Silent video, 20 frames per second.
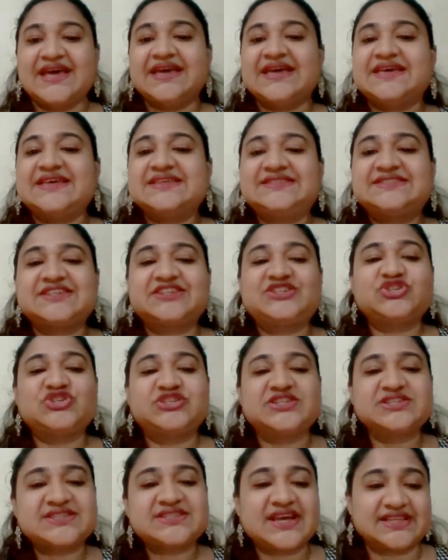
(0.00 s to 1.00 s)
is to
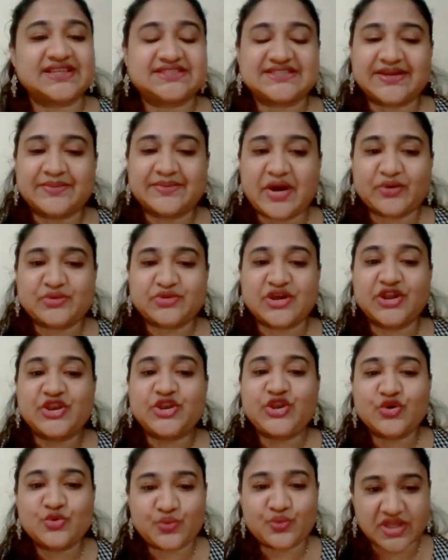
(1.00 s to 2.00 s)
discuss about her
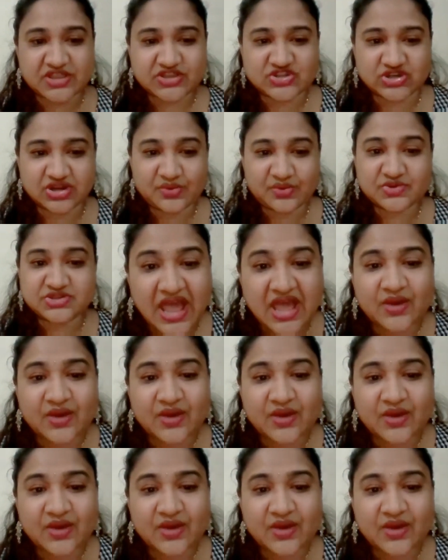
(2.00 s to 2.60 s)
new venture,